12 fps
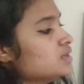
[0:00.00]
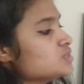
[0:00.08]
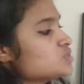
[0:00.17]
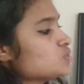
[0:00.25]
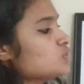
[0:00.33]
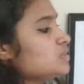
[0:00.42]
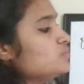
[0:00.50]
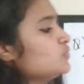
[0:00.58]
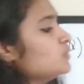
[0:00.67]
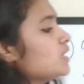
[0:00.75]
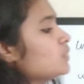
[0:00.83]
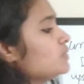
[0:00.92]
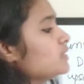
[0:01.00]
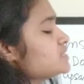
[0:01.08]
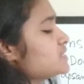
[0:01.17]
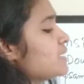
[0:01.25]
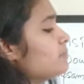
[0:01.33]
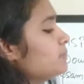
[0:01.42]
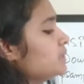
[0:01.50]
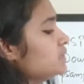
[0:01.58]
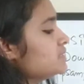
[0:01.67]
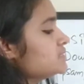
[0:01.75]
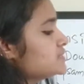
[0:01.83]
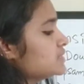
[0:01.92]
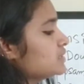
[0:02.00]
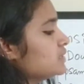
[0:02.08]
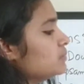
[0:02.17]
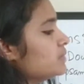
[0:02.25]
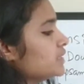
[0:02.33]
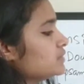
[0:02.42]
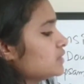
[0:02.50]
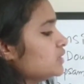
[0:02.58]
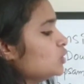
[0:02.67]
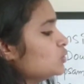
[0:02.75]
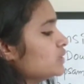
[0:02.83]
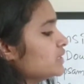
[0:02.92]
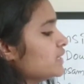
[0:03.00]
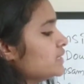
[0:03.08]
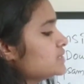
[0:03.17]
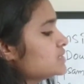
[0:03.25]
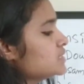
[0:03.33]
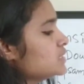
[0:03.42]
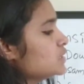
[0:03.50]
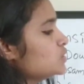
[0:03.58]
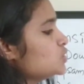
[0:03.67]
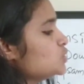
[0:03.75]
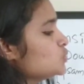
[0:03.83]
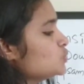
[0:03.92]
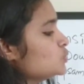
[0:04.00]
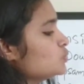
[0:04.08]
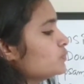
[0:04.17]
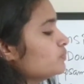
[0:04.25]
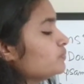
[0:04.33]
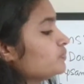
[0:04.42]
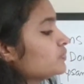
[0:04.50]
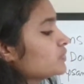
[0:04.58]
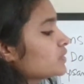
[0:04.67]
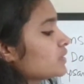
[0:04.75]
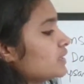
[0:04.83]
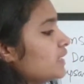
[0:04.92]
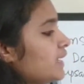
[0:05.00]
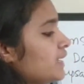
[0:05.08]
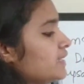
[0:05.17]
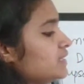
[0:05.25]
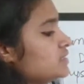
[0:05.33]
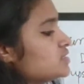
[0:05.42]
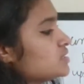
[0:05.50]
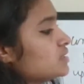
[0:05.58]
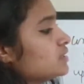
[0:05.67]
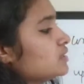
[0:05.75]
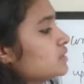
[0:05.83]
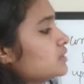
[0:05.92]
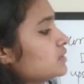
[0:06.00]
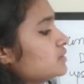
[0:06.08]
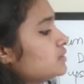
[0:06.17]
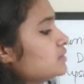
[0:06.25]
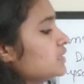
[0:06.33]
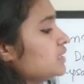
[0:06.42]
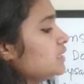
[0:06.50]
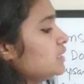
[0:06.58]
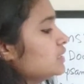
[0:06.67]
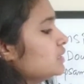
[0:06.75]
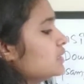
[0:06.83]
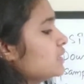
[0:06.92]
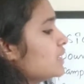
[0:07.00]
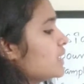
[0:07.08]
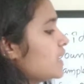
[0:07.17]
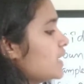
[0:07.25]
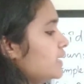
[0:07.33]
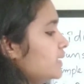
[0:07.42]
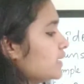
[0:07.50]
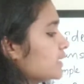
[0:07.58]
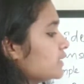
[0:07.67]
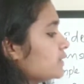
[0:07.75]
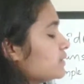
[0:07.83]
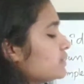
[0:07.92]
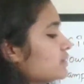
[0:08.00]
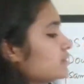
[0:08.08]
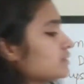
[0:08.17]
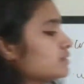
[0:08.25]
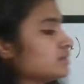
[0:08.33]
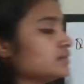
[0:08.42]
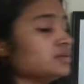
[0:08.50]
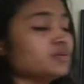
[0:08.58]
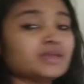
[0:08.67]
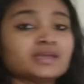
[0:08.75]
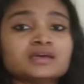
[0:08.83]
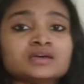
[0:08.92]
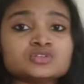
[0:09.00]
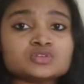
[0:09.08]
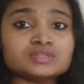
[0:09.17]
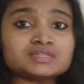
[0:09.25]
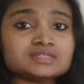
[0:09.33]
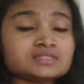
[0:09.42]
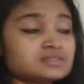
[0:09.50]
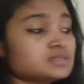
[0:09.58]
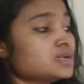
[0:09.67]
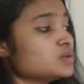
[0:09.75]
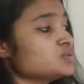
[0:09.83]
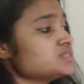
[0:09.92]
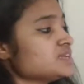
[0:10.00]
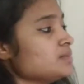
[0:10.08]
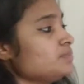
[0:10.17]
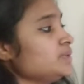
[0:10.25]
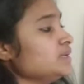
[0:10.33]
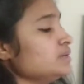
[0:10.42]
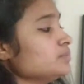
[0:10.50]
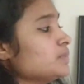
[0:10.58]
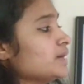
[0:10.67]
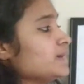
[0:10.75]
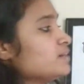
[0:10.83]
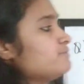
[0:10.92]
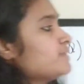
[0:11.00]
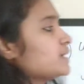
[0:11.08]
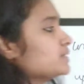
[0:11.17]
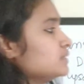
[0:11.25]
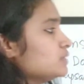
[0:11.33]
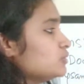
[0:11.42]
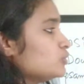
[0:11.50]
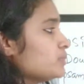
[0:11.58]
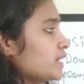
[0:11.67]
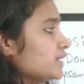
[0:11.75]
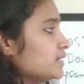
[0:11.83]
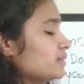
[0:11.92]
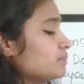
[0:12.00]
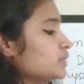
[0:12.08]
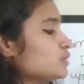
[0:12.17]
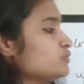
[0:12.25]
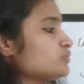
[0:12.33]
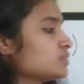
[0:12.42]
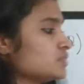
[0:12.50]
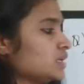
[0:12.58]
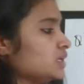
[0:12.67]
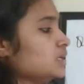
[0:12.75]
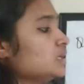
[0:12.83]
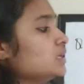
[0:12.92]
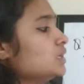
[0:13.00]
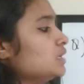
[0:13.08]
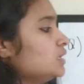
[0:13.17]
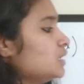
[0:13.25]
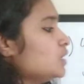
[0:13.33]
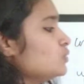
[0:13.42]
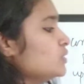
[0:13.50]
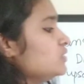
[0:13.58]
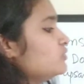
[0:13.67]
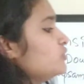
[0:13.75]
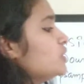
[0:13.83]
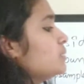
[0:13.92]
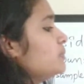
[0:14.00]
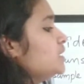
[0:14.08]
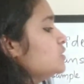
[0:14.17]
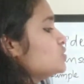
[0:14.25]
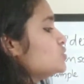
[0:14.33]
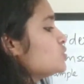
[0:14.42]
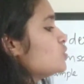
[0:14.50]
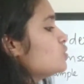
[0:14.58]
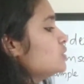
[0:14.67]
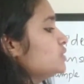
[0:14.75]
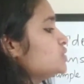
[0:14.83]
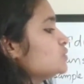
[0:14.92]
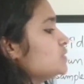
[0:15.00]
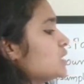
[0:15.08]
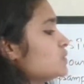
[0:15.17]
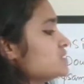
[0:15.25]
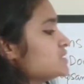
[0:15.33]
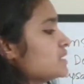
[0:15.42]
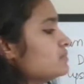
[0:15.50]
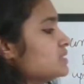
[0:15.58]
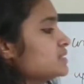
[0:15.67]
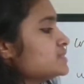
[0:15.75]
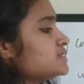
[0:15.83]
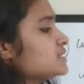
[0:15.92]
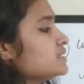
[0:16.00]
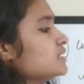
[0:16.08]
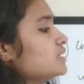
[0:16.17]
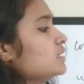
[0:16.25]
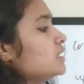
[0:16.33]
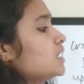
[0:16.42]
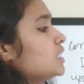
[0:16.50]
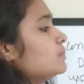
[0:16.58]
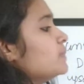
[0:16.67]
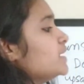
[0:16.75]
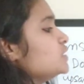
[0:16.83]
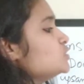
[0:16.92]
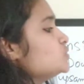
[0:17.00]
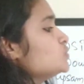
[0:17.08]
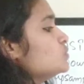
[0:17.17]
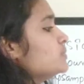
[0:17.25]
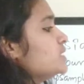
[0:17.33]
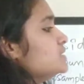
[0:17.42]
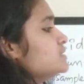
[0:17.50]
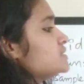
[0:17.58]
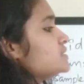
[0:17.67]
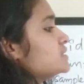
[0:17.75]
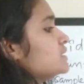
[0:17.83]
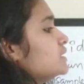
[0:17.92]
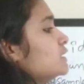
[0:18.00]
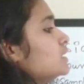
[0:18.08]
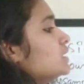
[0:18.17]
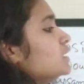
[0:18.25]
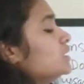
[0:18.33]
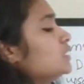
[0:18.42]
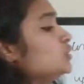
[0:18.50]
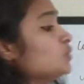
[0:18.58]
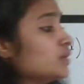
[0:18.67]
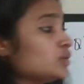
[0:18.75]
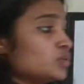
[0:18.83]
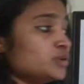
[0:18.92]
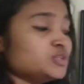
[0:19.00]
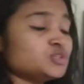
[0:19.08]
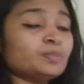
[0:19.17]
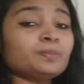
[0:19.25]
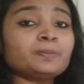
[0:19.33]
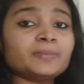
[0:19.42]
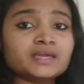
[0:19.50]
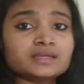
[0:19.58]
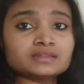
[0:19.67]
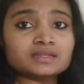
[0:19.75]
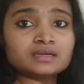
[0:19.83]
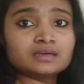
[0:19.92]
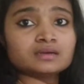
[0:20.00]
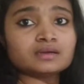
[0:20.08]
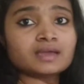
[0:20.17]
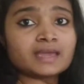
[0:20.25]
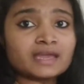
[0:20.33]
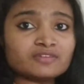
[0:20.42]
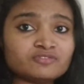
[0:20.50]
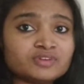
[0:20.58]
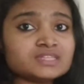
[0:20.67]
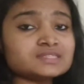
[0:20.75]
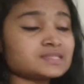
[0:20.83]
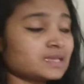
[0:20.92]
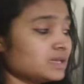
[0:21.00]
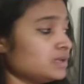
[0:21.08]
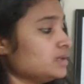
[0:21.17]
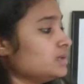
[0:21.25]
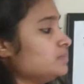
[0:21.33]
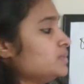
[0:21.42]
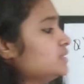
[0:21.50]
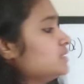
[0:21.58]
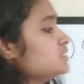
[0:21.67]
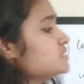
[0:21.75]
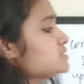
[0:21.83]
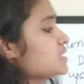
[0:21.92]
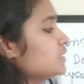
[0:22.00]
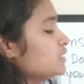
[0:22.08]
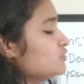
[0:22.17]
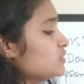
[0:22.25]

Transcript: So, if you downsample this signal by 3, you will get 2, 8, 3, and 9. Okay, so this is the downsampling by a factor or by a number of 3. Now, if you are being told to downsample the signal by 2 means, you are going to pick the every second element, that is starting